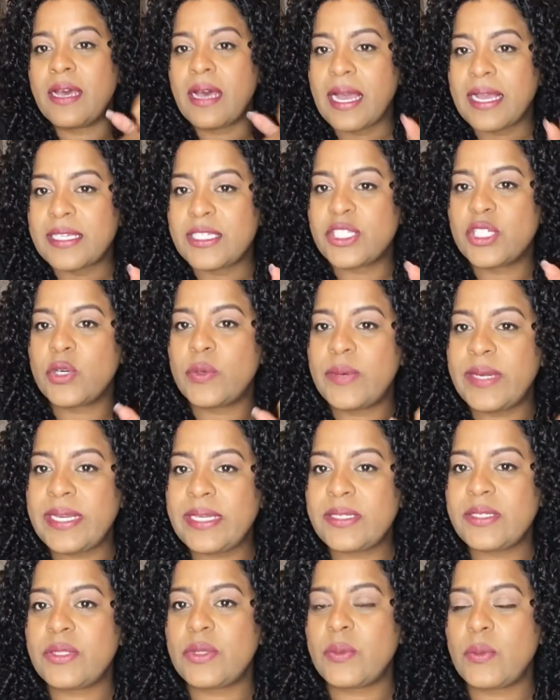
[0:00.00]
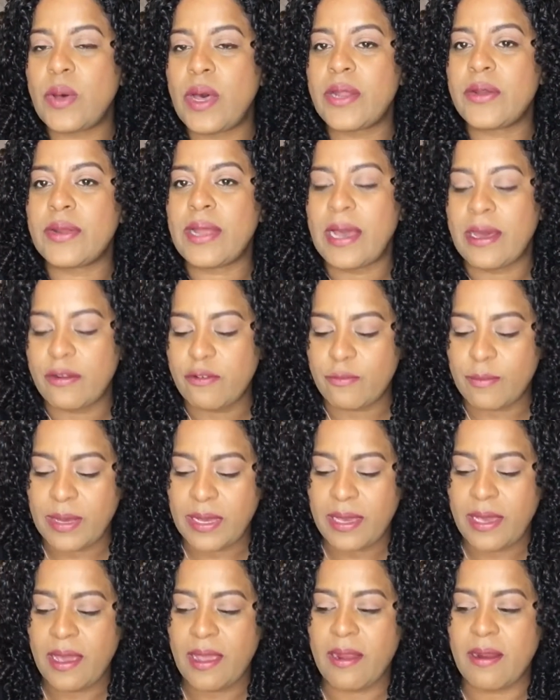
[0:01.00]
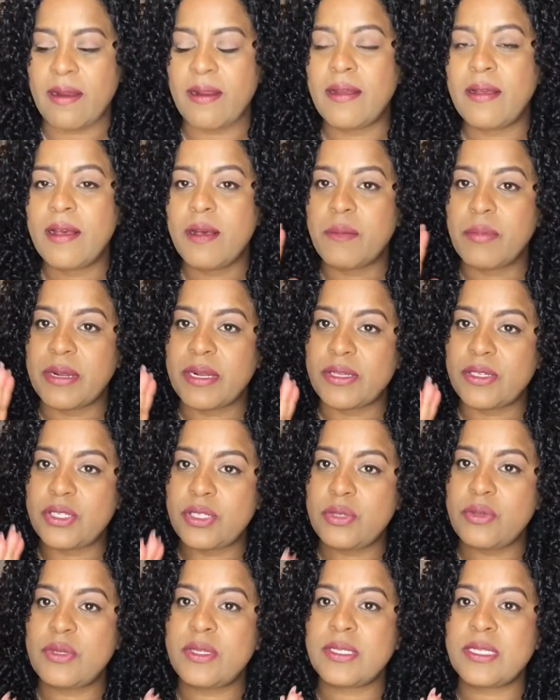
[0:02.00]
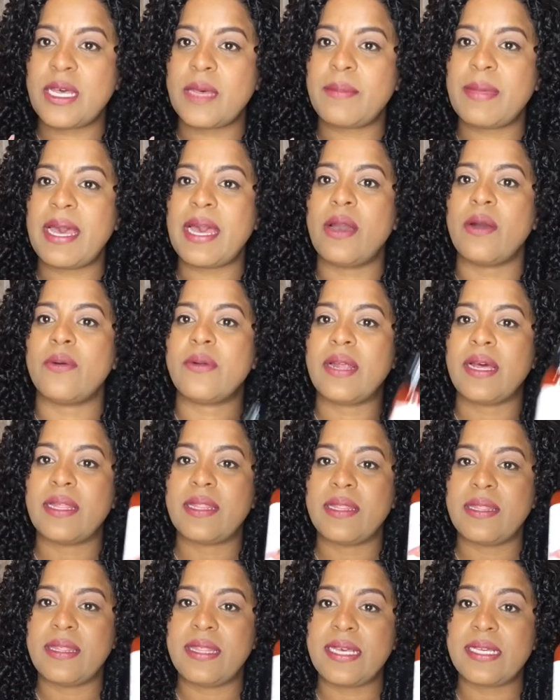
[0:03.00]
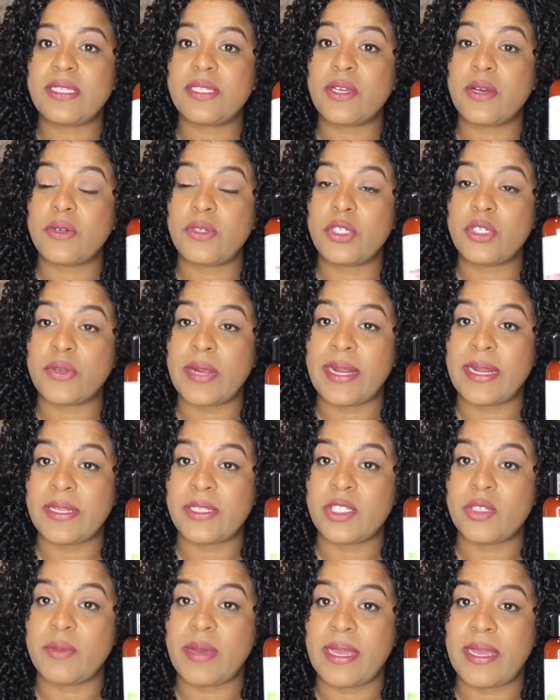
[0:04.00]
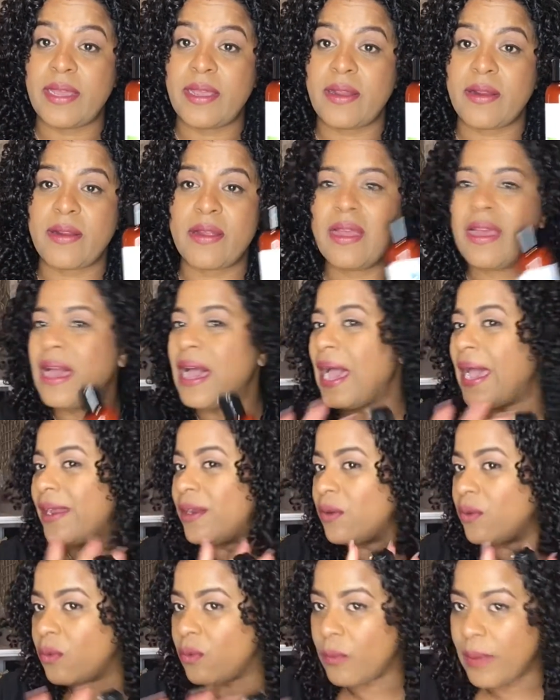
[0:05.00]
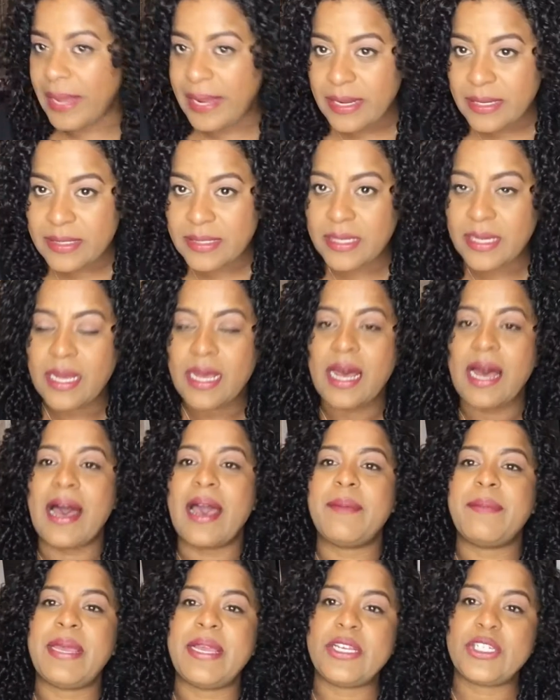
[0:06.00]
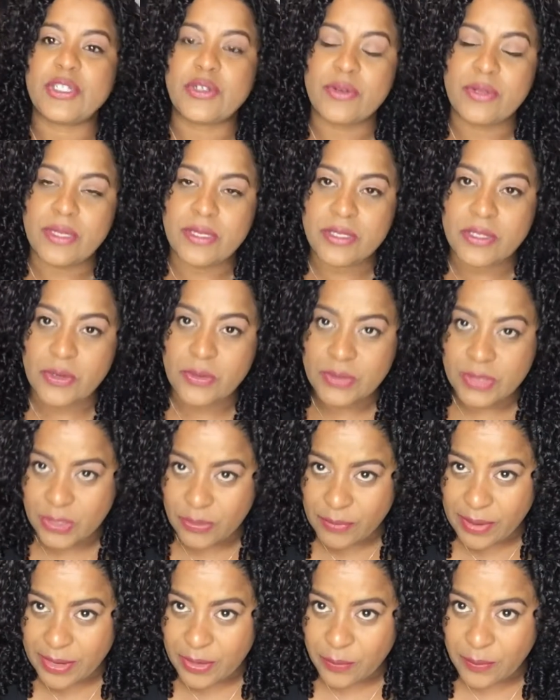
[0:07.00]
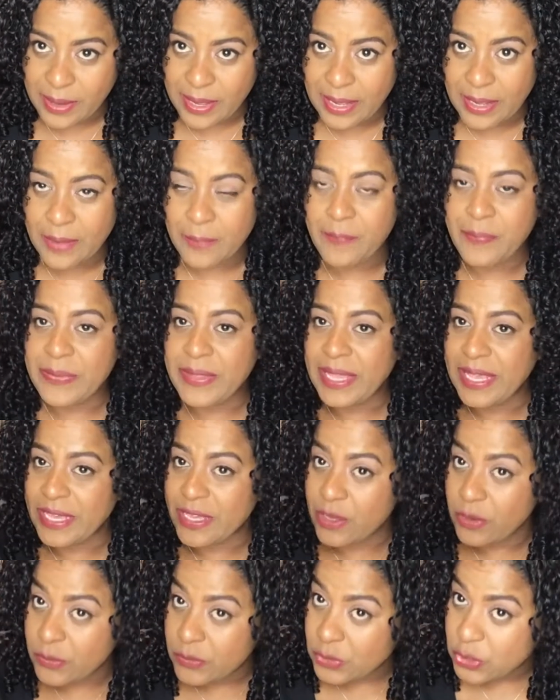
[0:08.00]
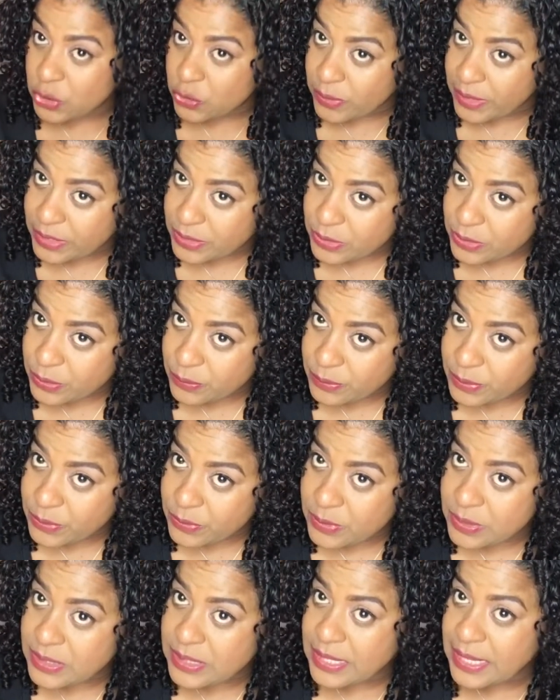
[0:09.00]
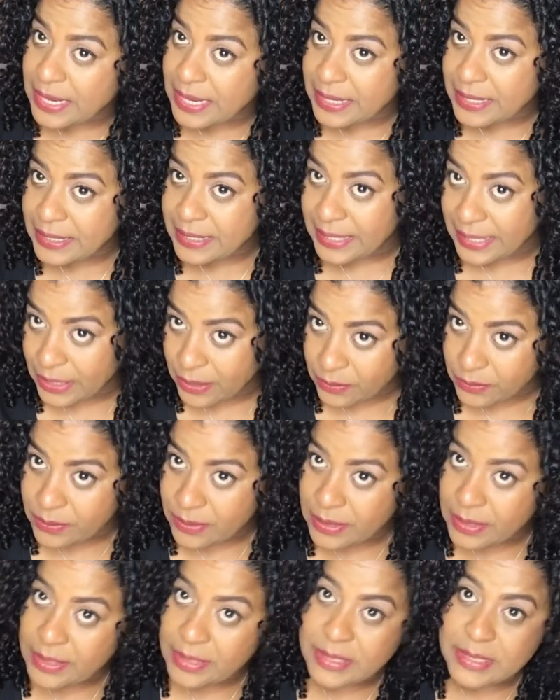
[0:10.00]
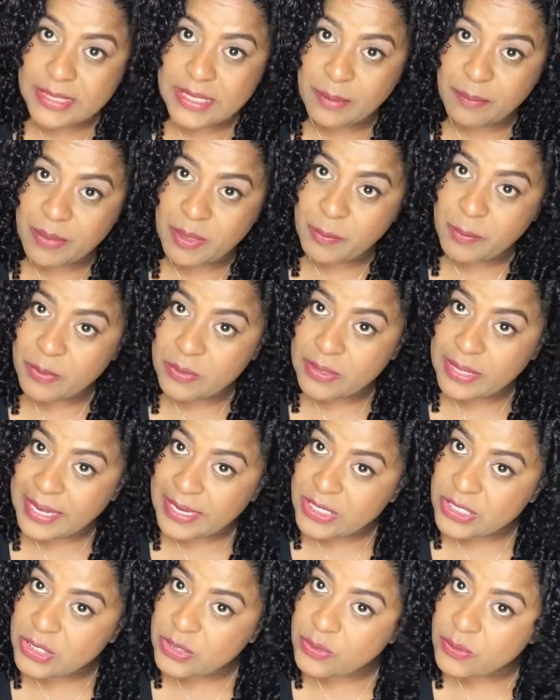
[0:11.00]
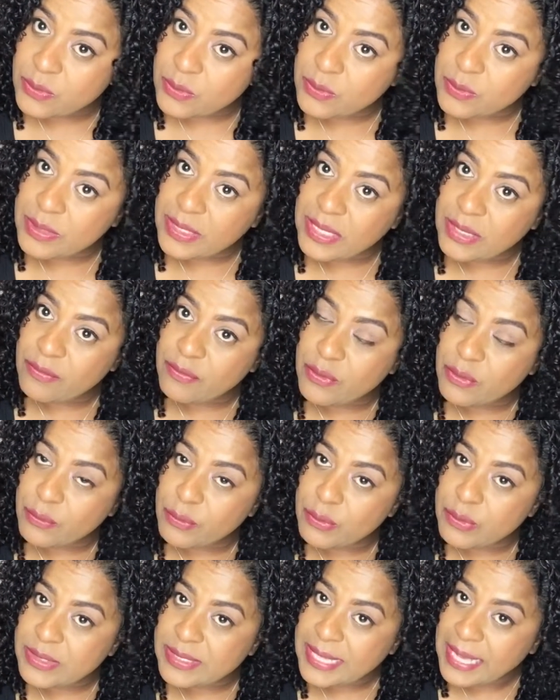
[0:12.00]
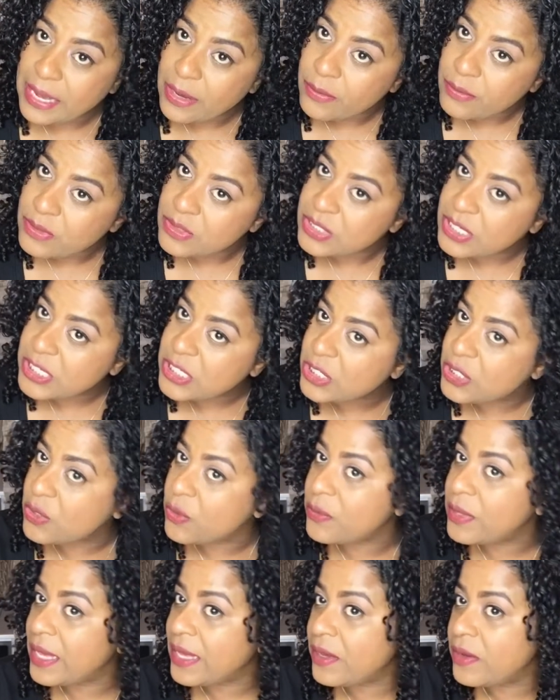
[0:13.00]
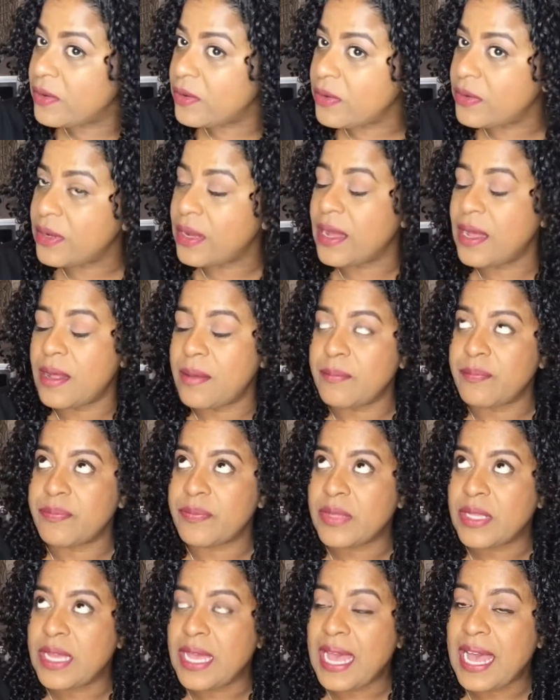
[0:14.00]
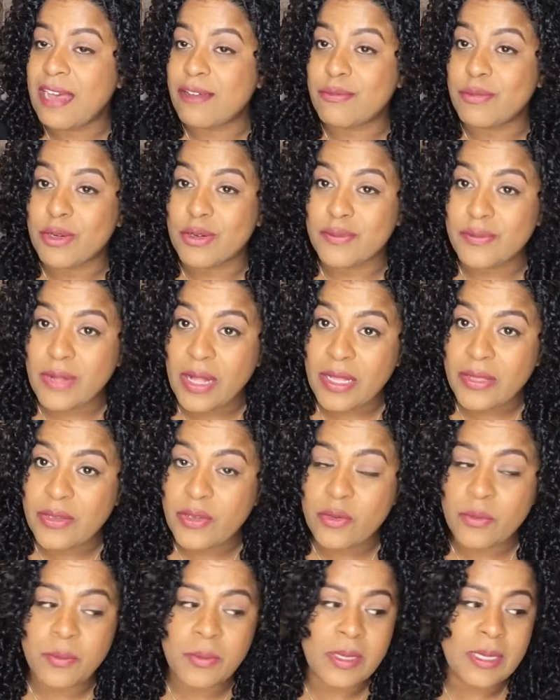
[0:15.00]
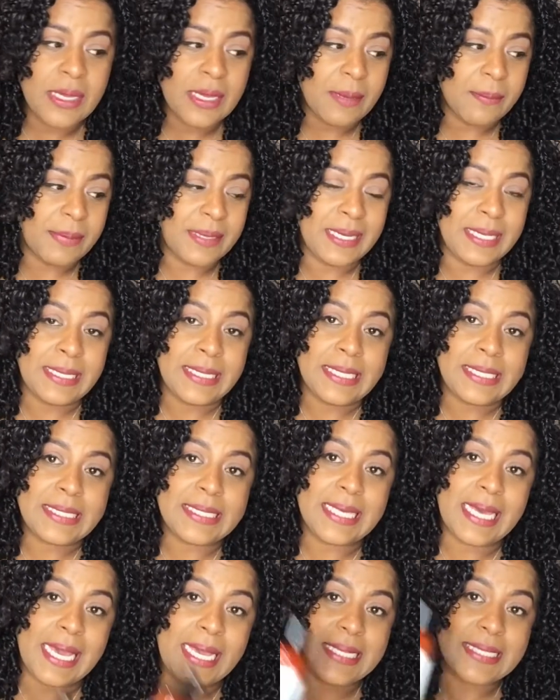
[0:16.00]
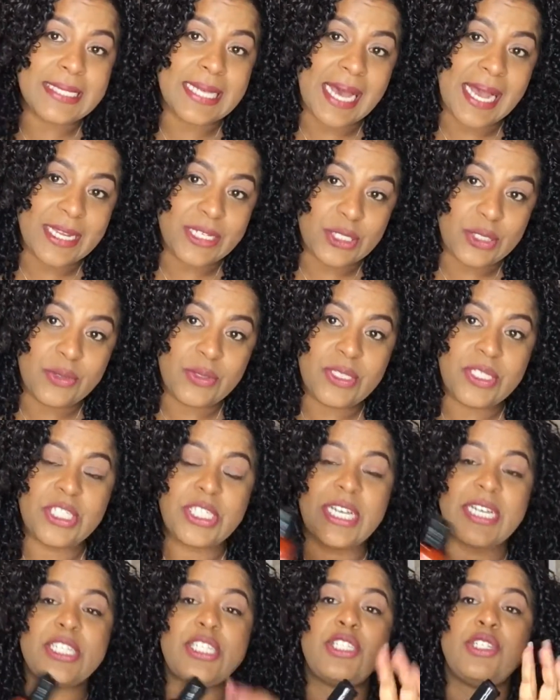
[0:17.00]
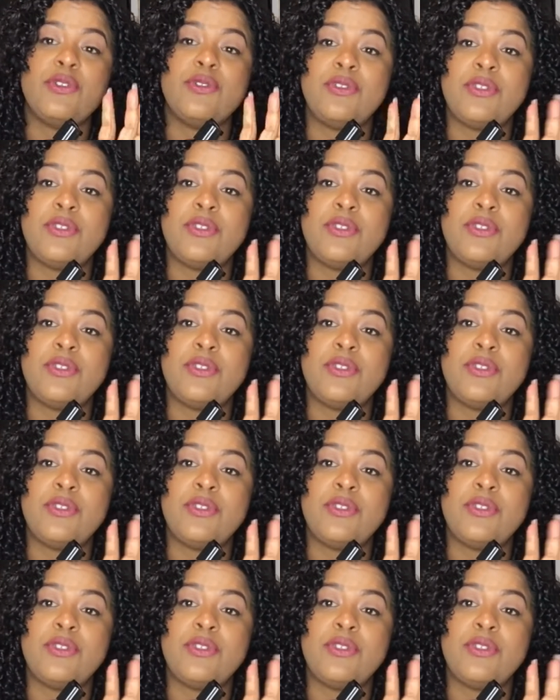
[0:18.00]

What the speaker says: I squeeze the water out of my hair, but as soon as I'm out, this goes straight into my hair. I don't wait. I make sure this goes in right away. It goes straight to the roots and down. Some people like to leave the roots out just so they could have more volume, but in this case, I do suggest you